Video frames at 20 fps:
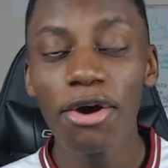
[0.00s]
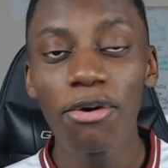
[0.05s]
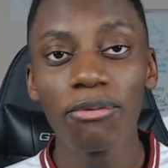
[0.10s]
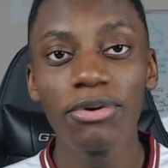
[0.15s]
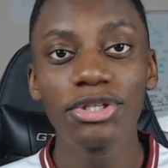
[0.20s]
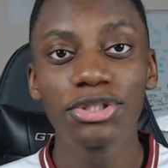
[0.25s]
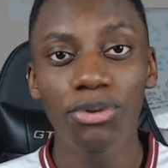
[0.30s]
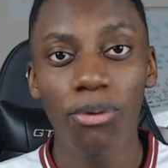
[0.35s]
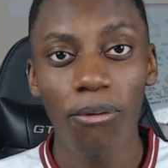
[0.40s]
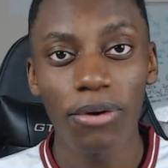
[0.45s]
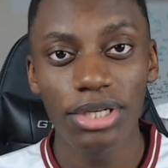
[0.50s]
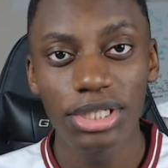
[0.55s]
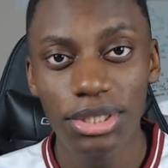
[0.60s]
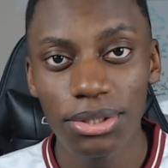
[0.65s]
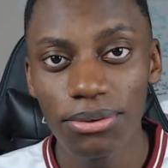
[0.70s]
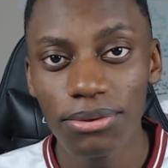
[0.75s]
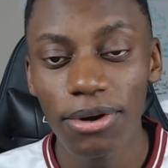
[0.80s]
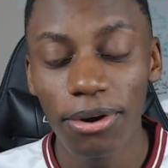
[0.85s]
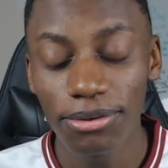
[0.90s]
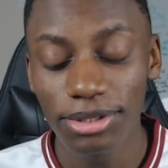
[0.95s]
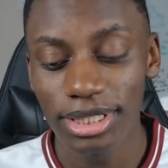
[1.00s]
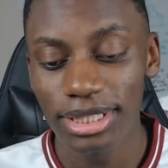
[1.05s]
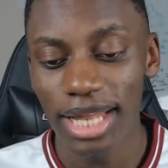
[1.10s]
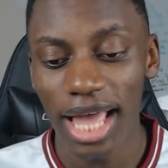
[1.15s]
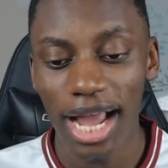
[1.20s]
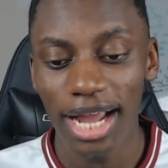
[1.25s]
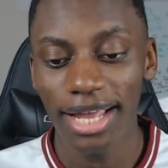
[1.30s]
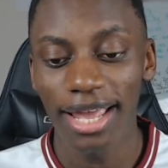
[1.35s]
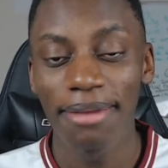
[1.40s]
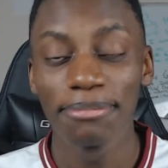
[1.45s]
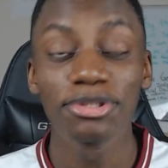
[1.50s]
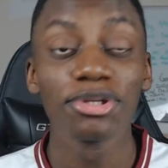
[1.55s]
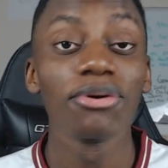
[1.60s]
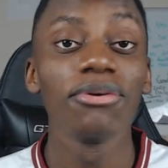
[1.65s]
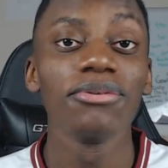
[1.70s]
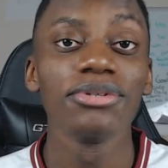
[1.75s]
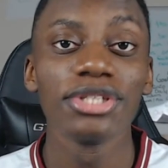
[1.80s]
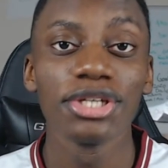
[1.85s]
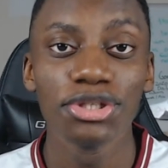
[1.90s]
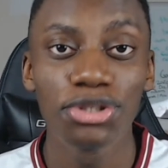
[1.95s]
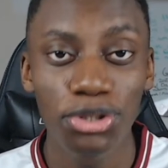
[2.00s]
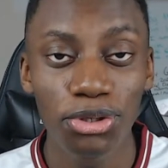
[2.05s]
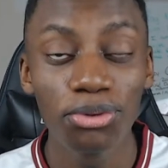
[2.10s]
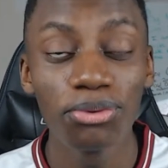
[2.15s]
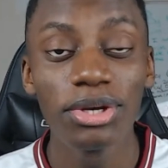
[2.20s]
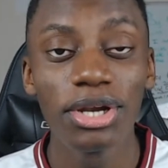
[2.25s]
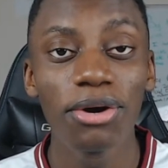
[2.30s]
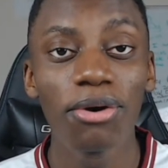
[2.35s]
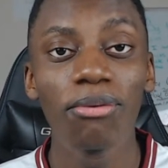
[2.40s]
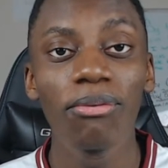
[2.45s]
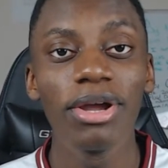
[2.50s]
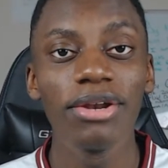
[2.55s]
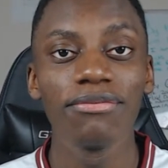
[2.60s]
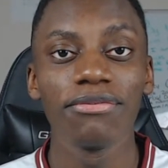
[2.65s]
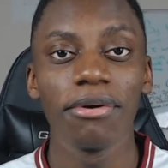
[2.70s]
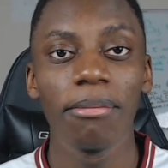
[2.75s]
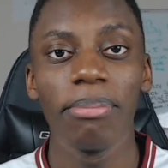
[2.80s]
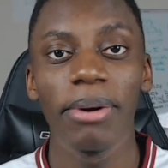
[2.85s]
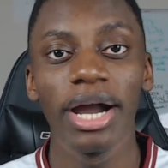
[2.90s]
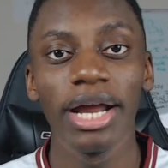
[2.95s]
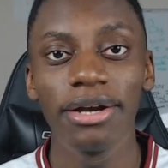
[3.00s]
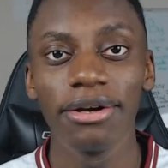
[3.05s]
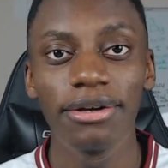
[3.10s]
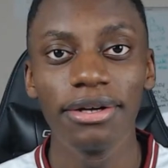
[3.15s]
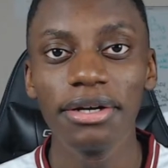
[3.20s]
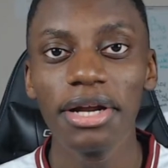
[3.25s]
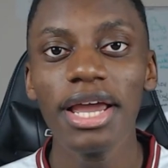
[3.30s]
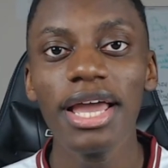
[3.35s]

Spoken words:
We scored 2 goals in that game, so it was a 2-0 win for Bayern